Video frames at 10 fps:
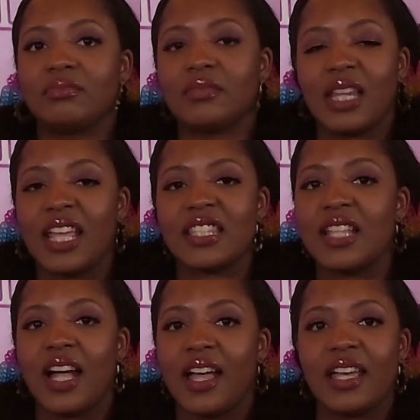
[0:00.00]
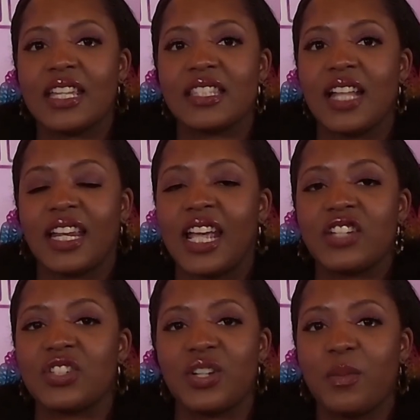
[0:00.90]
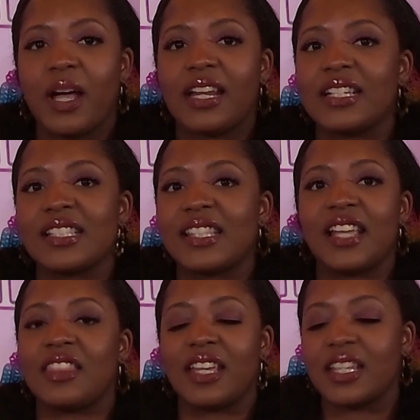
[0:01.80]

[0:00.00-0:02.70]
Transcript: It's not engaging nobody. It's nothing.